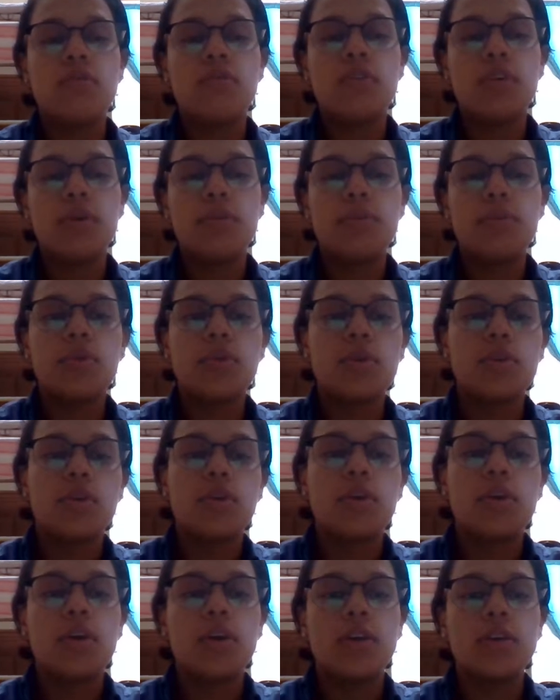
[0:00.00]
For a book,
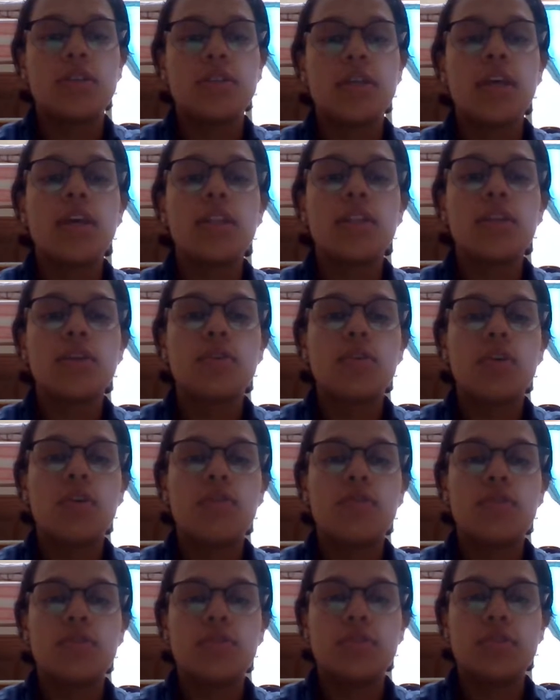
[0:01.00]
scan the
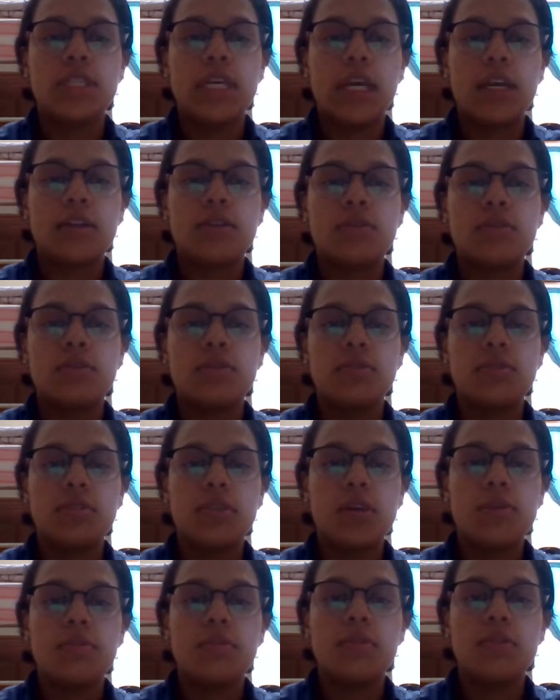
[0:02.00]
cover, title,
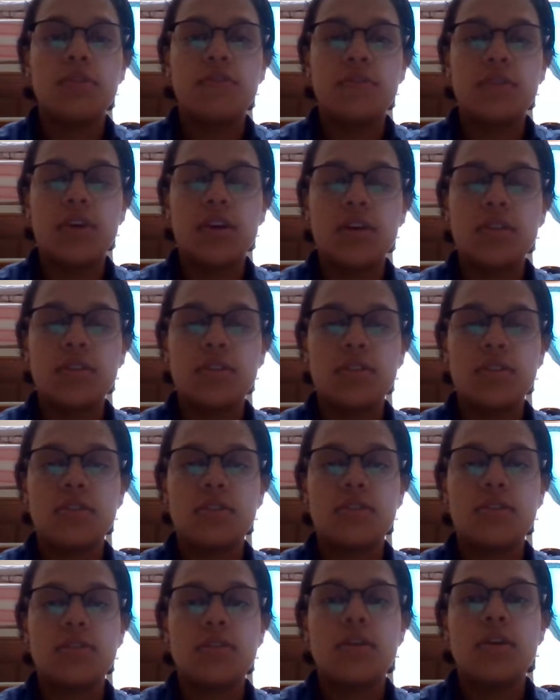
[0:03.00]
table of
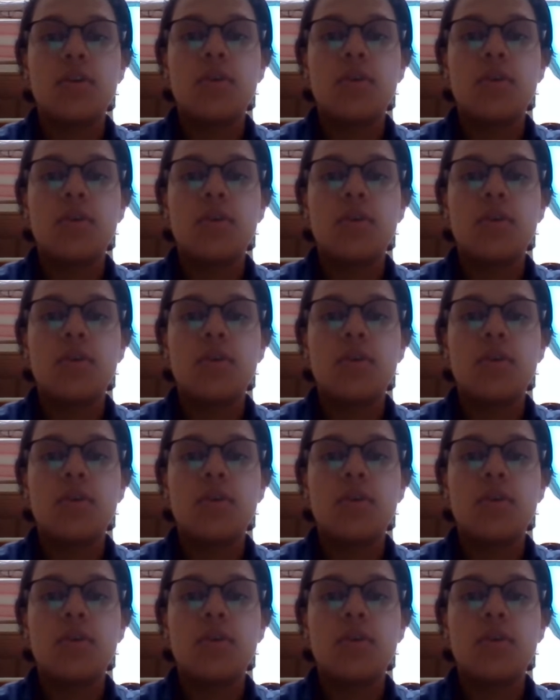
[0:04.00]
contents,